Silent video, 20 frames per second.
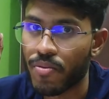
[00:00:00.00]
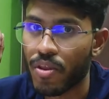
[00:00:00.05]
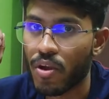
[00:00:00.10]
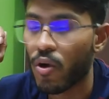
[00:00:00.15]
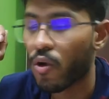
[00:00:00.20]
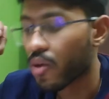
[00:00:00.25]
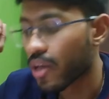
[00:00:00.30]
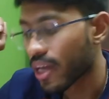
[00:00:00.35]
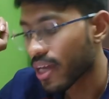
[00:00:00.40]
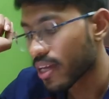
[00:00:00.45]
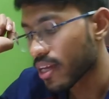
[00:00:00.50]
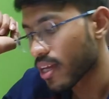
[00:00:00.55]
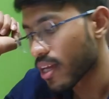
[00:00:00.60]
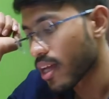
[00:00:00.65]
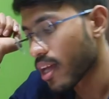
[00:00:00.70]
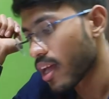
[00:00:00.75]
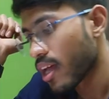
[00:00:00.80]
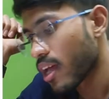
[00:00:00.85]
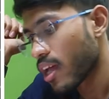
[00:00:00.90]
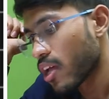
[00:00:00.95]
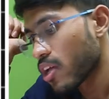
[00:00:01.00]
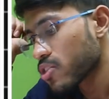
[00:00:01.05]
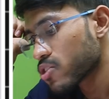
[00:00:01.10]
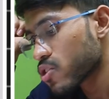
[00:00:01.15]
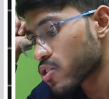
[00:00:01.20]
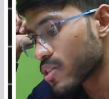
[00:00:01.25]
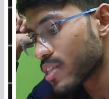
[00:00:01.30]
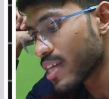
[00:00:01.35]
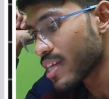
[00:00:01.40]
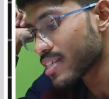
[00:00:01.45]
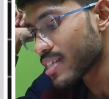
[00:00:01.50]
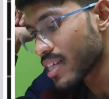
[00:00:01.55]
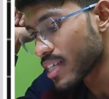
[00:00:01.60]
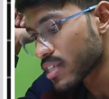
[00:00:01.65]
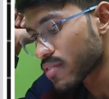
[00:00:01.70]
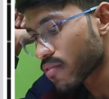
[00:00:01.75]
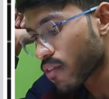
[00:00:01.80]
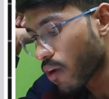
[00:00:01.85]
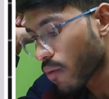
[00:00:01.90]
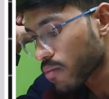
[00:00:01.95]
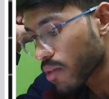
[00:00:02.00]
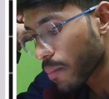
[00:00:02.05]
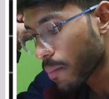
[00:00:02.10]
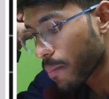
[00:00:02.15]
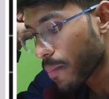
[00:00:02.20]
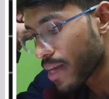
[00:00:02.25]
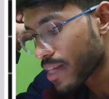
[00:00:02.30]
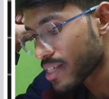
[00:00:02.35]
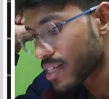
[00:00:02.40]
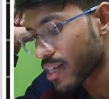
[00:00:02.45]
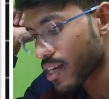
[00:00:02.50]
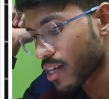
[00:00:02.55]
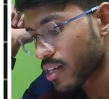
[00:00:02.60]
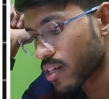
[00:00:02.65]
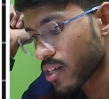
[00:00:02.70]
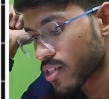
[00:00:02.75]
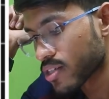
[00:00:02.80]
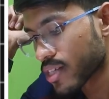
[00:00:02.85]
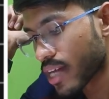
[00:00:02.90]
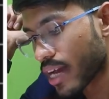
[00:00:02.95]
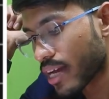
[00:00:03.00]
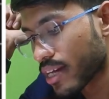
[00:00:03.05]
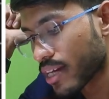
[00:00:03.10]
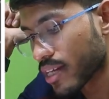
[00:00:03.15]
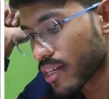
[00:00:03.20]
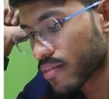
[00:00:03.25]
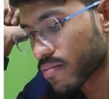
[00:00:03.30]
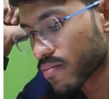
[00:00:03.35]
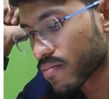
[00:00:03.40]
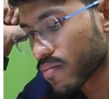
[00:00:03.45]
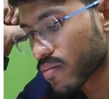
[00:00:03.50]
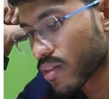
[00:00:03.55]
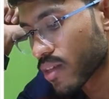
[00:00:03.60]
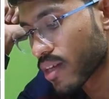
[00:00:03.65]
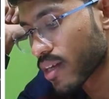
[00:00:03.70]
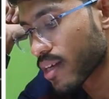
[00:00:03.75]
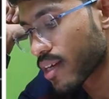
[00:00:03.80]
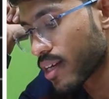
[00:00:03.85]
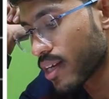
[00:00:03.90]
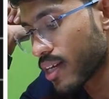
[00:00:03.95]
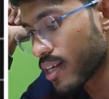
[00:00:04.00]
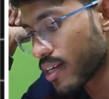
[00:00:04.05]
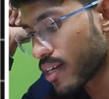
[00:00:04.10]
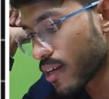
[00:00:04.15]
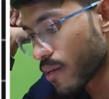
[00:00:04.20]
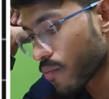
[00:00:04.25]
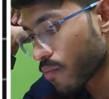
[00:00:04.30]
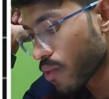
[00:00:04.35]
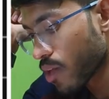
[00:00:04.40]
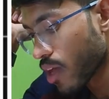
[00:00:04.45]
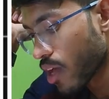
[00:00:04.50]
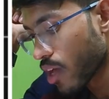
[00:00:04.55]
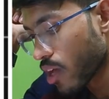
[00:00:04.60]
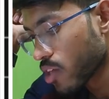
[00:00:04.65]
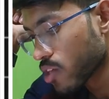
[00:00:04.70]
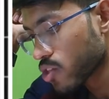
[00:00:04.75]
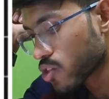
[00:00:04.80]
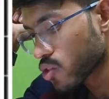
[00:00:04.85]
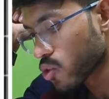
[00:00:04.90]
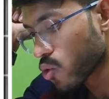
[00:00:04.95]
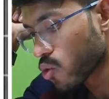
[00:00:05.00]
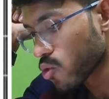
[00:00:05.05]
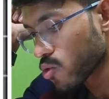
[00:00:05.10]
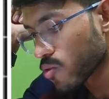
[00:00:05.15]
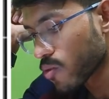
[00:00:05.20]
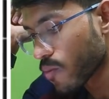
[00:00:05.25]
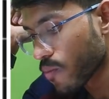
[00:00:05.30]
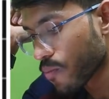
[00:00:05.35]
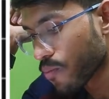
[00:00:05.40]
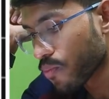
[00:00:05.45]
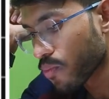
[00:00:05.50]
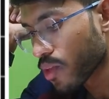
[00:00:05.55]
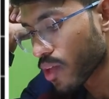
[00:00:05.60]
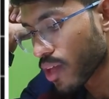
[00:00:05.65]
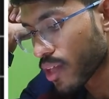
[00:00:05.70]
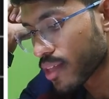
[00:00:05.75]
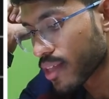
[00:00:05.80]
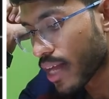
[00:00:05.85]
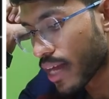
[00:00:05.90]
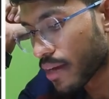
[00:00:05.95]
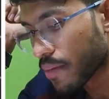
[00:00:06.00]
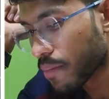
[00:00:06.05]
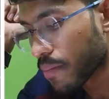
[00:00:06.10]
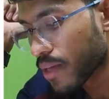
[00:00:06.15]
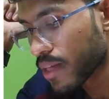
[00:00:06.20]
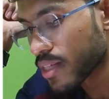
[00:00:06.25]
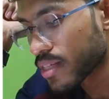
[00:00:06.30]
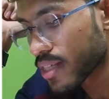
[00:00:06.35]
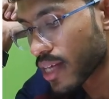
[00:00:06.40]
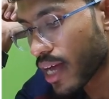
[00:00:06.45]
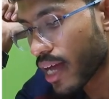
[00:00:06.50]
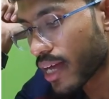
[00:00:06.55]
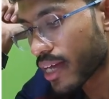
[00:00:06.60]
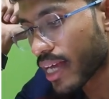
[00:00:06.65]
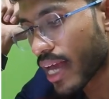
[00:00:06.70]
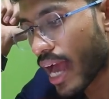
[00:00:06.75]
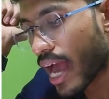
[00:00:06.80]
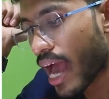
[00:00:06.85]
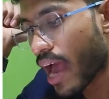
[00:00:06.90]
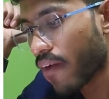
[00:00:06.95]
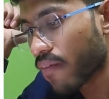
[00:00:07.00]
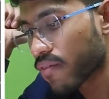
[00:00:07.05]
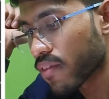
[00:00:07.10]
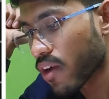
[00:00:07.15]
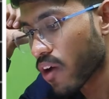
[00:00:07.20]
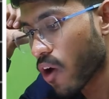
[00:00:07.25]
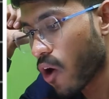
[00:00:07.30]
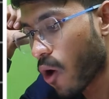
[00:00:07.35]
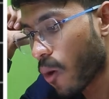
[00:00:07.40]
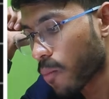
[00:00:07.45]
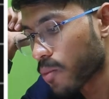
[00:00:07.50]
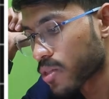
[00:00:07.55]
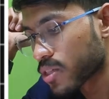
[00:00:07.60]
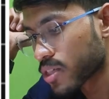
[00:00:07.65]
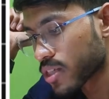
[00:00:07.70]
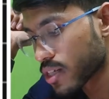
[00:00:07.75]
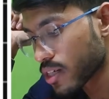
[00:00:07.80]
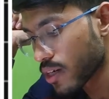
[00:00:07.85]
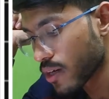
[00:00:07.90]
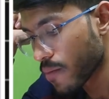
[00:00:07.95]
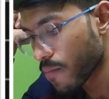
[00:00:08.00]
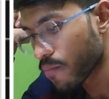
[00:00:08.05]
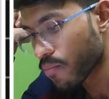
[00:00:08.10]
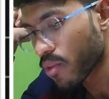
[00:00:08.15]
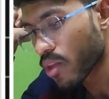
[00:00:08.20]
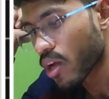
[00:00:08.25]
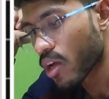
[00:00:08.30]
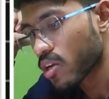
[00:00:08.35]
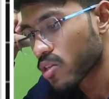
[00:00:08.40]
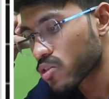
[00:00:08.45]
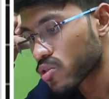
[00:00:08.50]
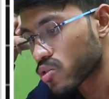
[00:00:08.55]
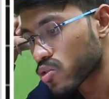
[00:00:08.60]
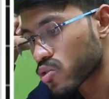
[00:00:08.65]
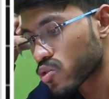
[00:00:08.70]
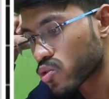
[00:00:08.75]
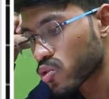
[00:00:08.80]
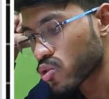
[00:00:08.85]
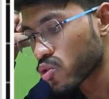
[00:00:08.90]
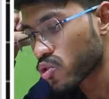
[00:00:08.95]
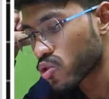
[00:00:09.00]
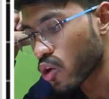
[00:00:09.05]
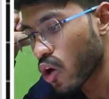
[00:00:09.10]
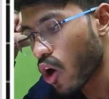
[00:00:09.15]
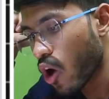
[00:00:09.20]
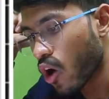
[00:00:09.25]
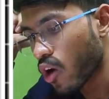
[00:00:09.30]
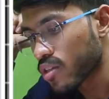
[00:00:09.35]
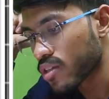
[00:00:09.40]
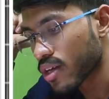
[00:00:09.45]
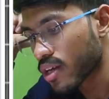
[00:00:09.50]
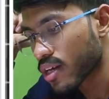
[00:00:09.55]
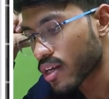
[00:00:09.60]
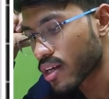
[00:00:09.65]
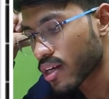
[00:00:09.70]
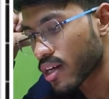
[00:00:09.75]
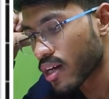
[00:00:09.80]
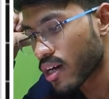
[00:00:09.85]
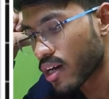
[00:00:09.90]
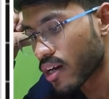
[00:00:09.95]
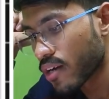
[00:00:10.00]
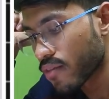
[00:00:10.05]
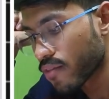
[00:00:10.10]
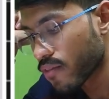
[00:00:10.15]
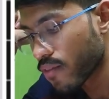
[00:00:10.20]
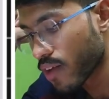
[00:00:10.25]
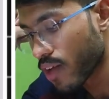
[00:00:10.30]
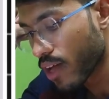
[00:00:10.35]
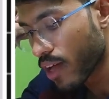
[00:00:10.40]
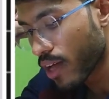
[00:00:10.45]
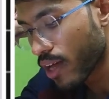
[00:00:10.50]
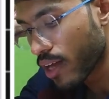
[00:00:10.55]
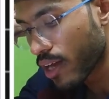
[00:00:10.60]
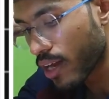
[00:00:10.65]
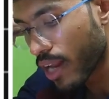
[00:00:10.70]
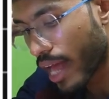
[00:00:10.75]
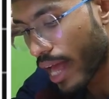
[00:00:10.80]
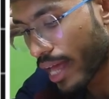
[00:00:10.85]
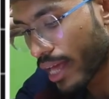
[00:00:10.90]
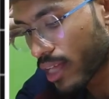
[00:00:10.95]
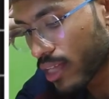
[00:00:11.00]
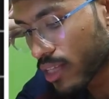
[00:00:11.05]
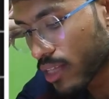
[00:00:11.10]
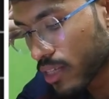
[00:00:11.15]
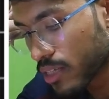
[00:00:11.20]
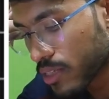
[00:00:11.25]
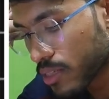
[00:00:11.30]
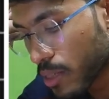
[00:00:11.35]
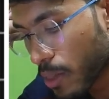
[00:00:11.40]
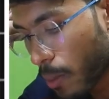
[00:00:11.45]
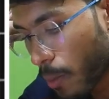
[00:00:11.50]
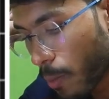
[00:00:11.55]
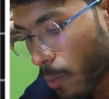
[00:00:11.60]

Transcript: Okay. So this is from the basic understanding. Clear? So that means I have the option to draw the curve like this.